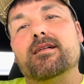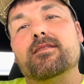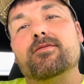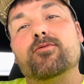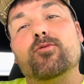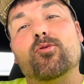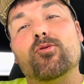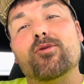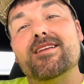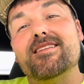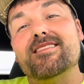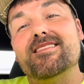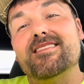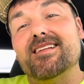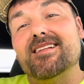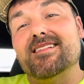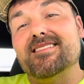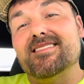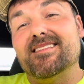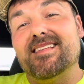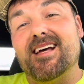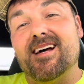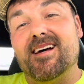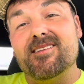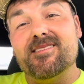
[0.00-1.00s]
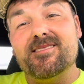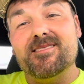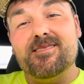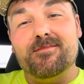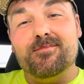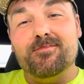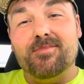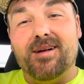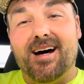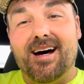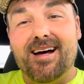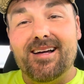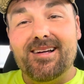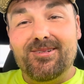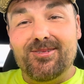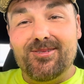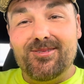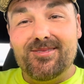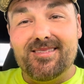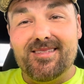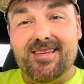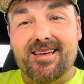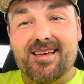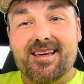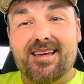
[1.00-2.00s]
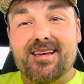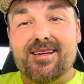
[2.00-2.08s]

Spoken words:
46,000 miles.